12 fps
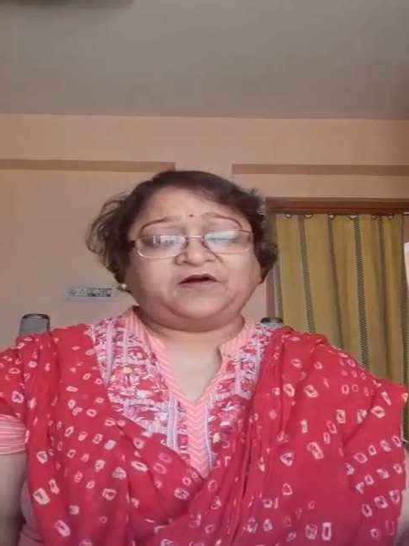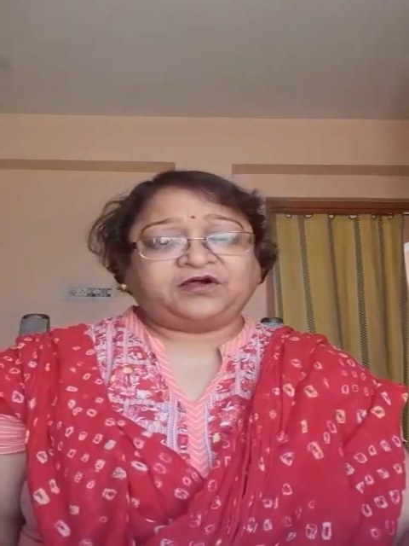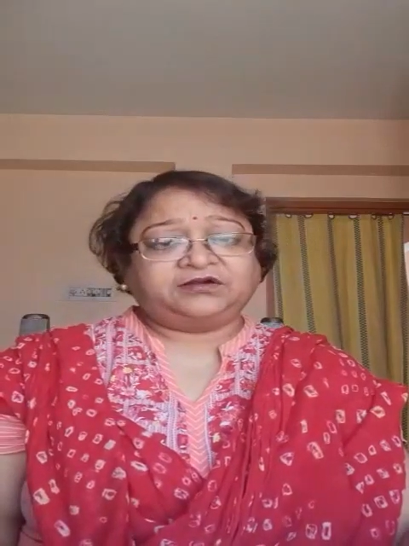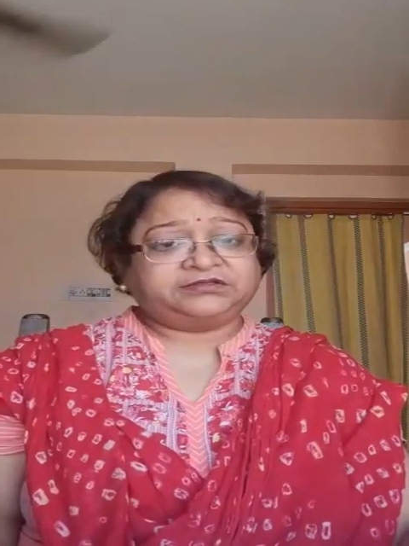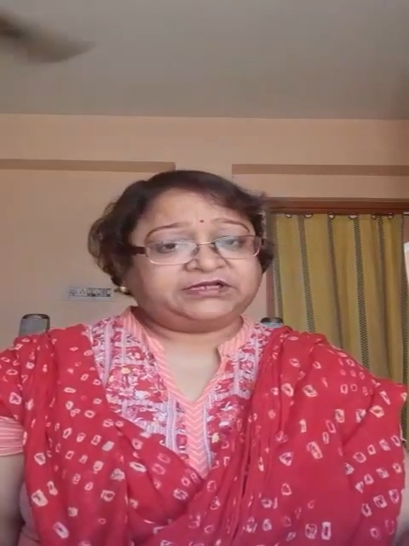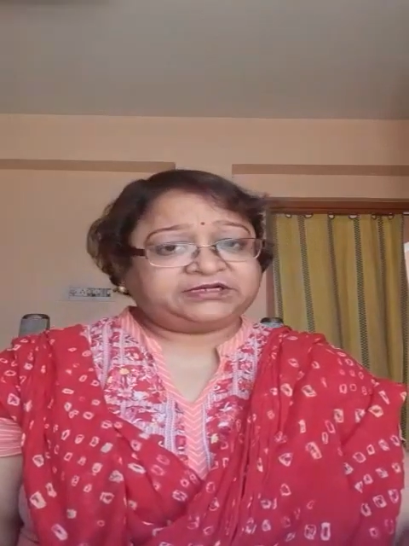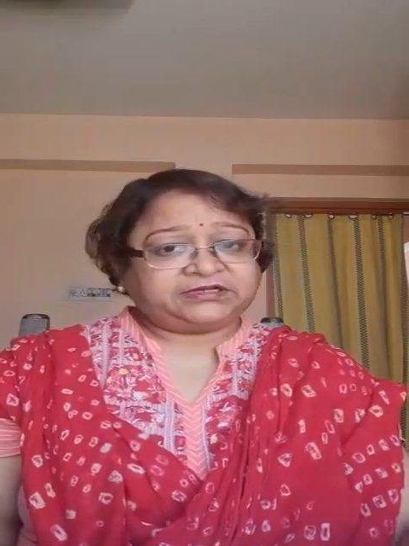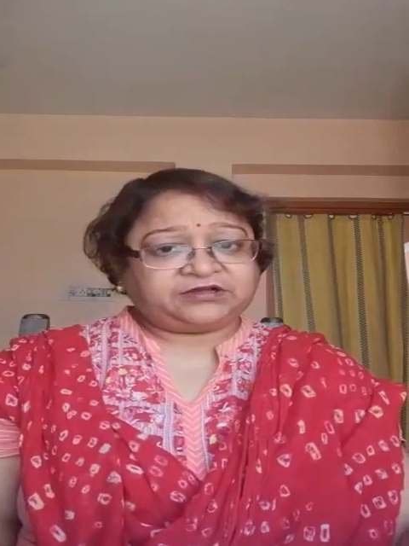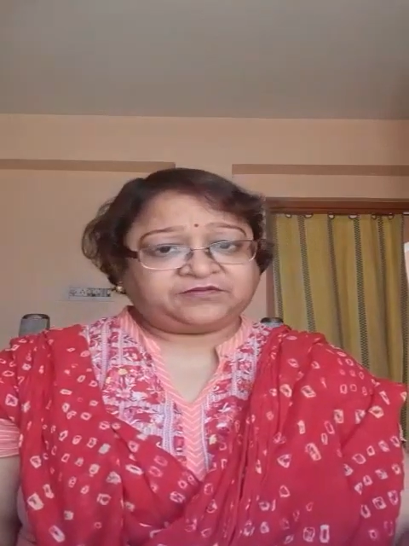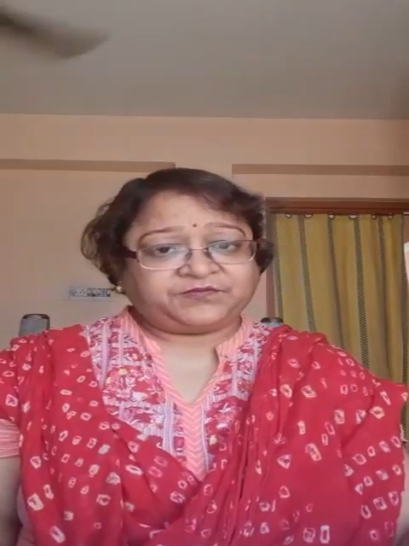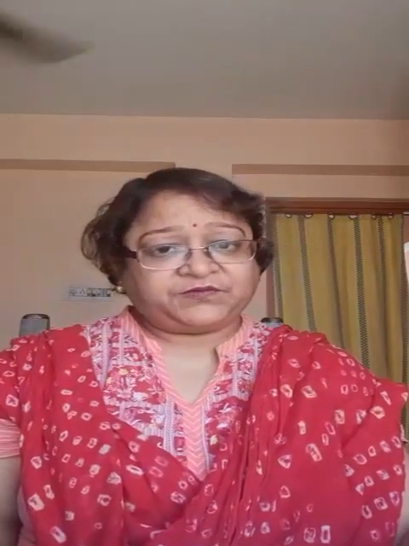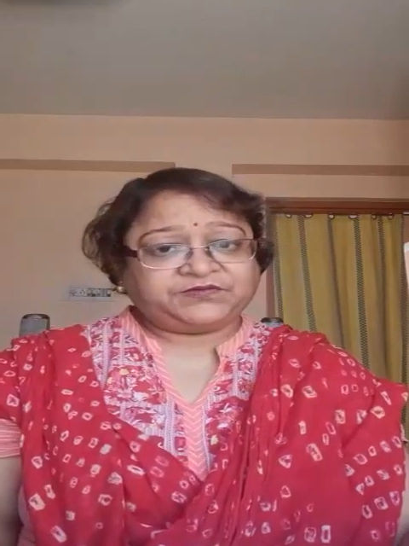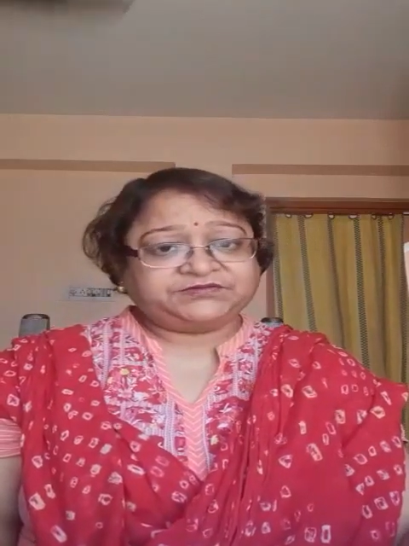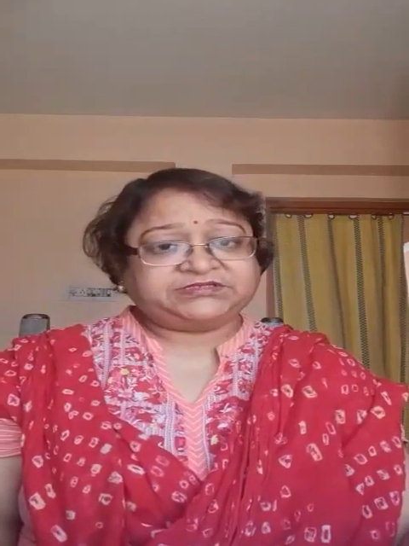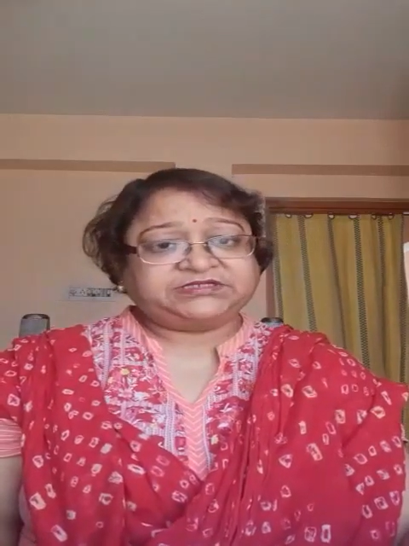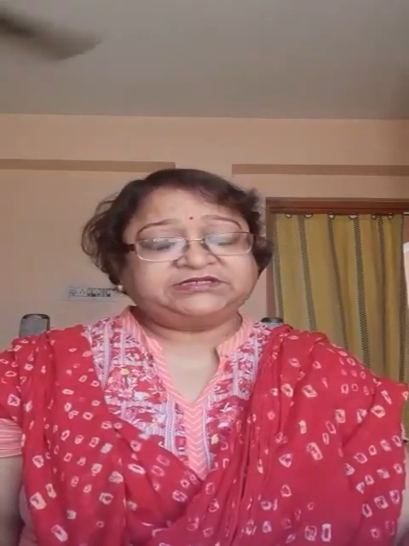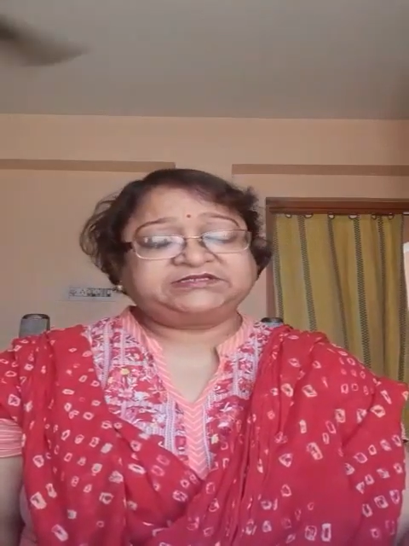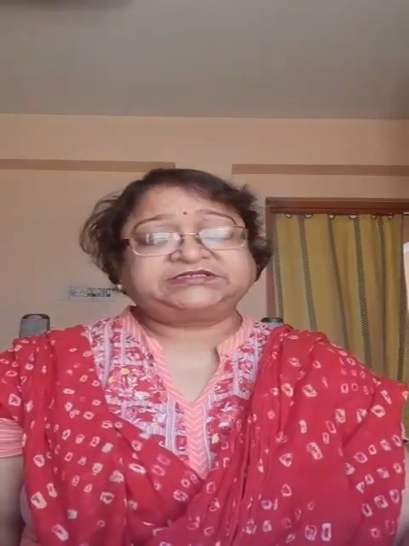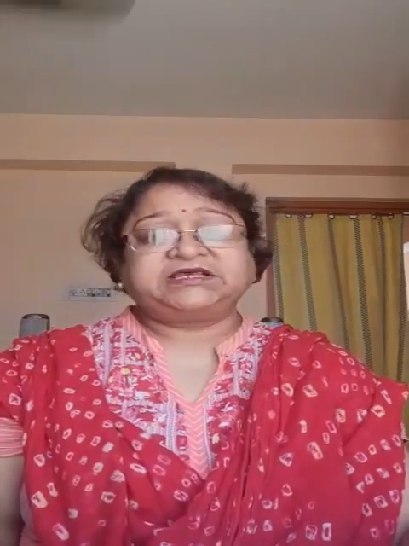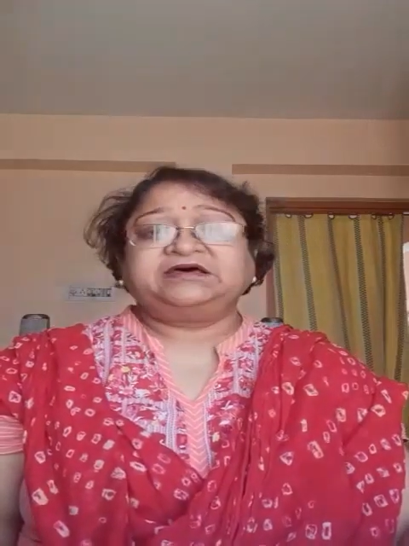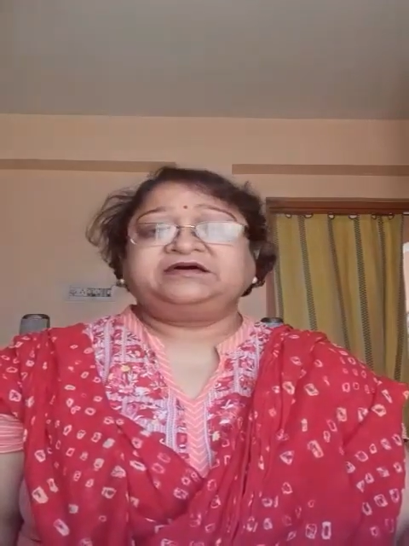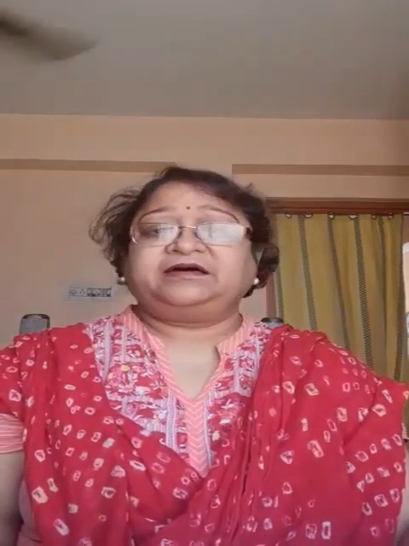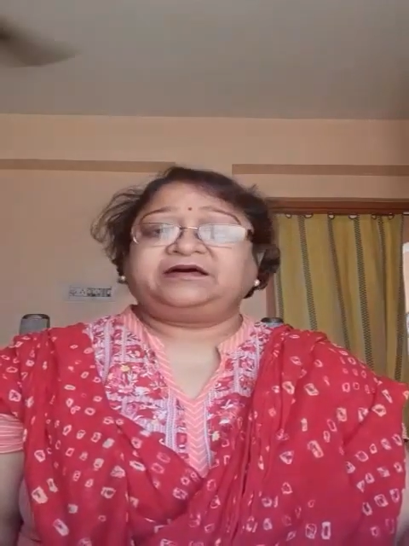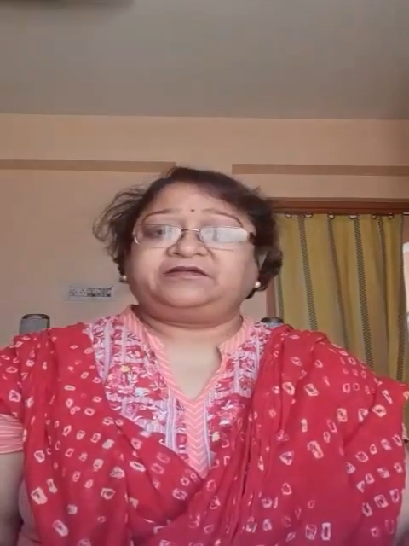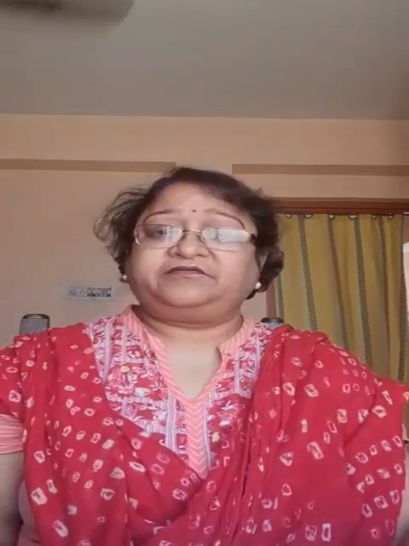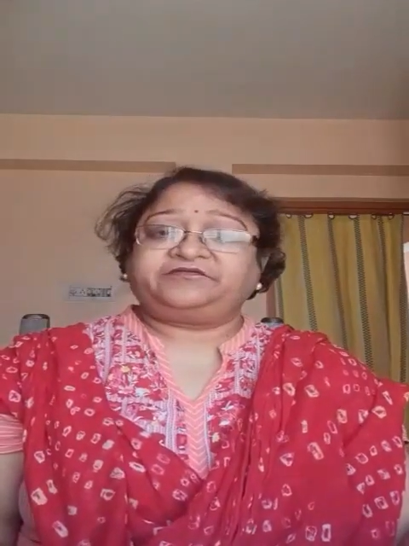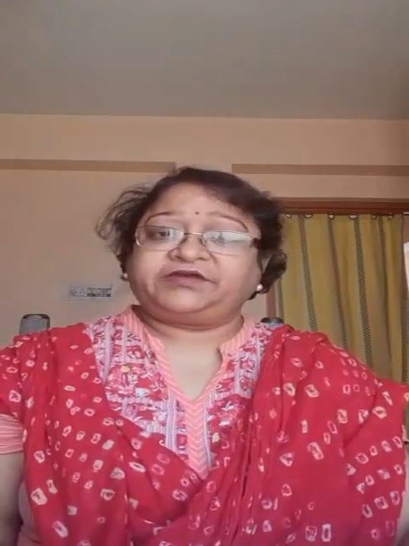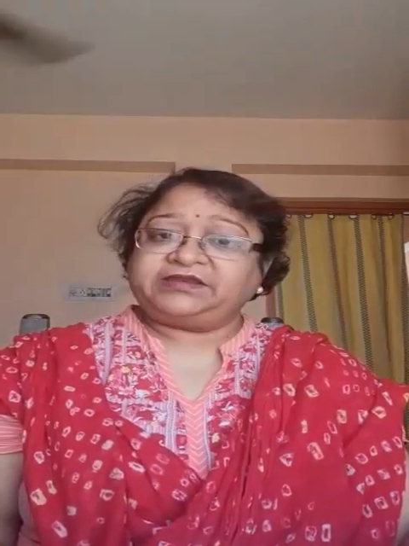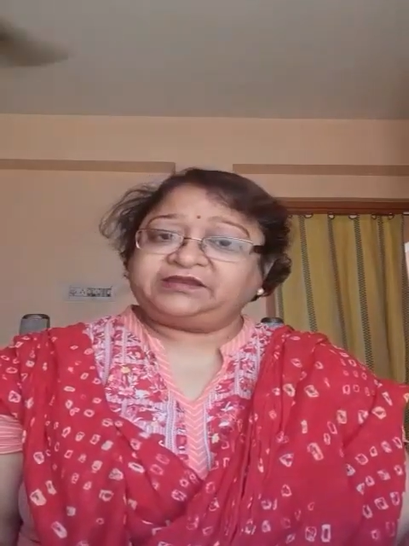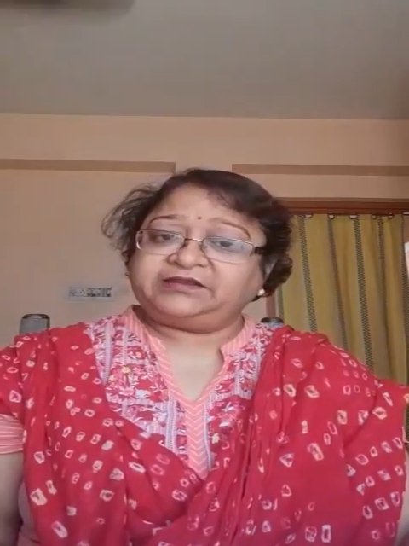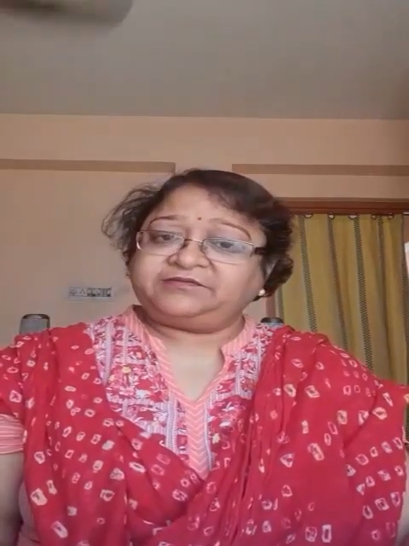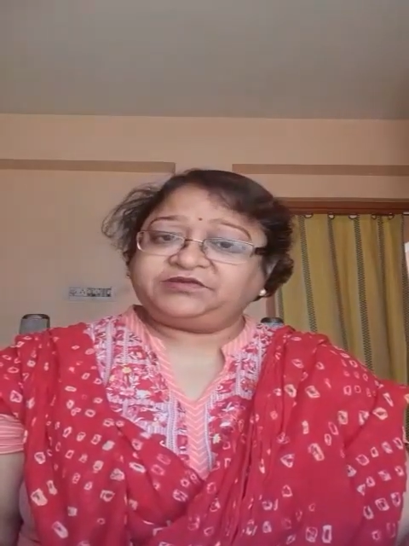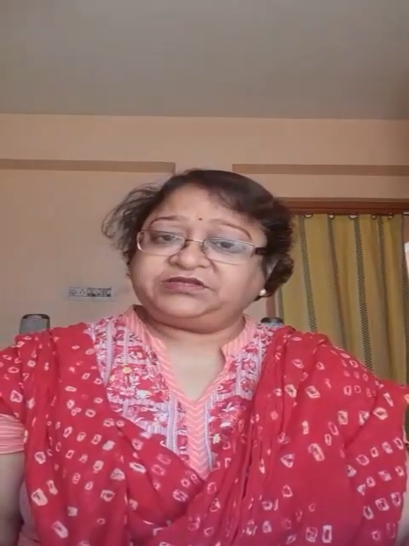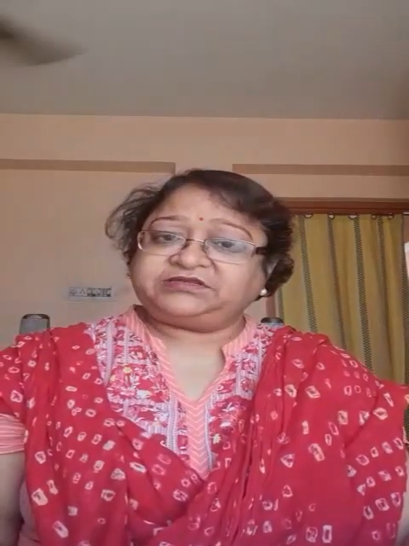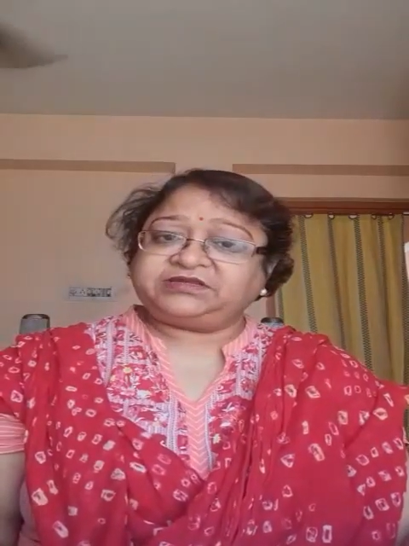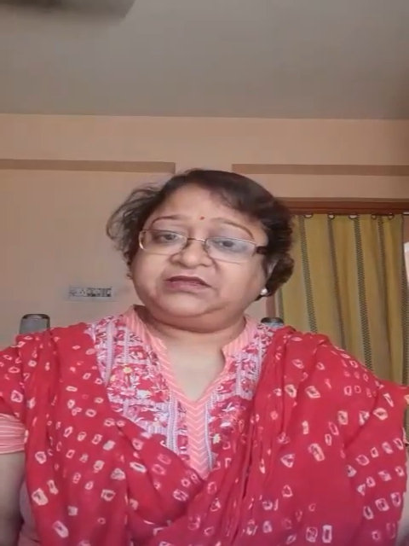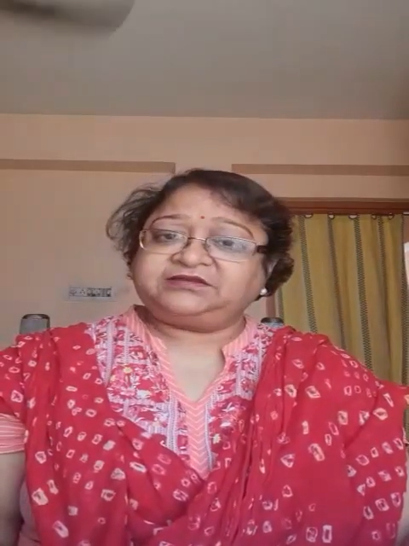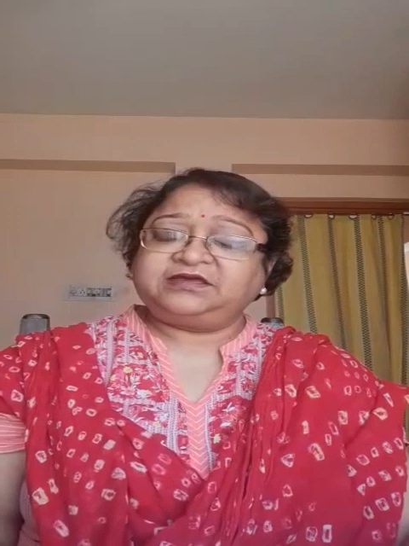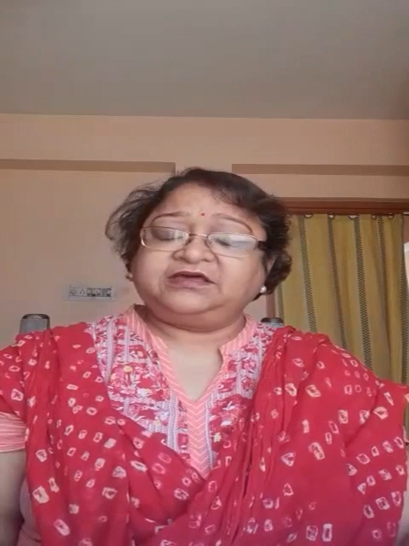due to high temperatures.